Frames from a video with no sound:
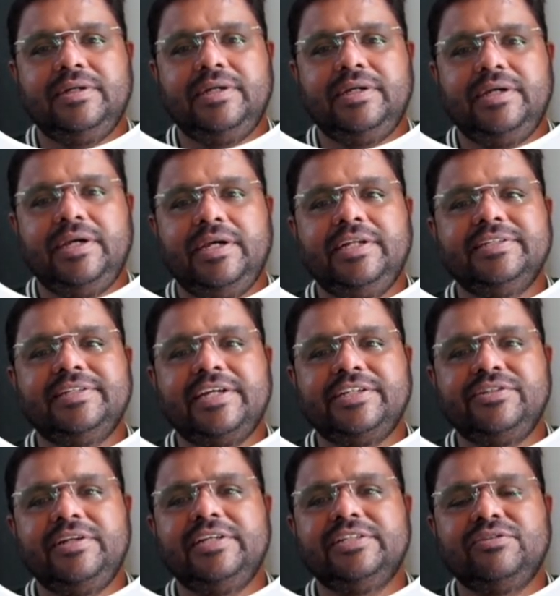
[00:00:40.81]
it is
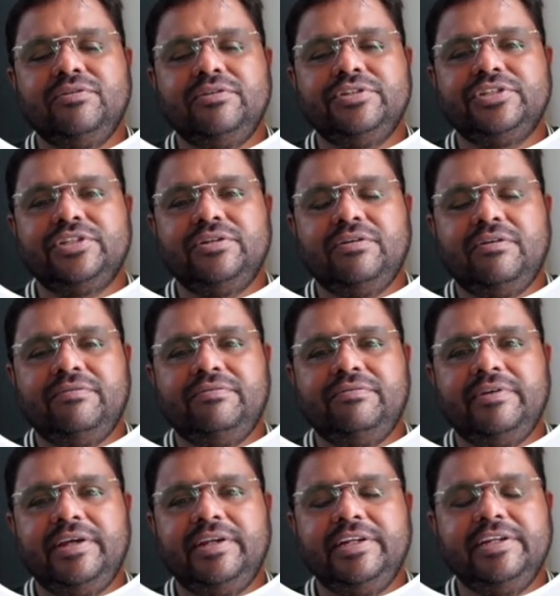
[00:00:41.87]
actually a solution of
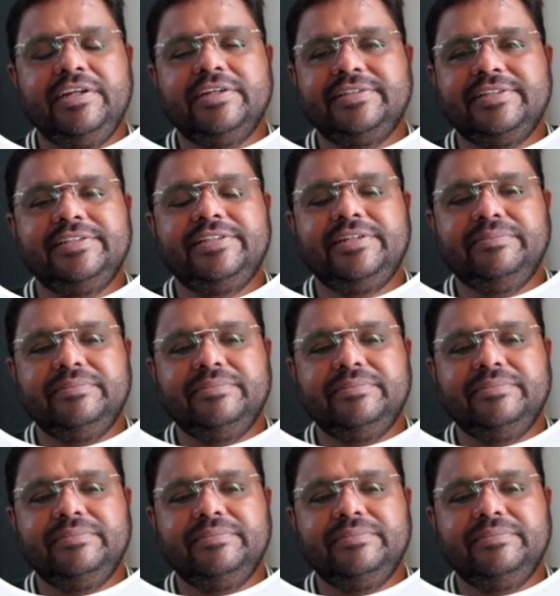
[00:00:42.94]
a linear system.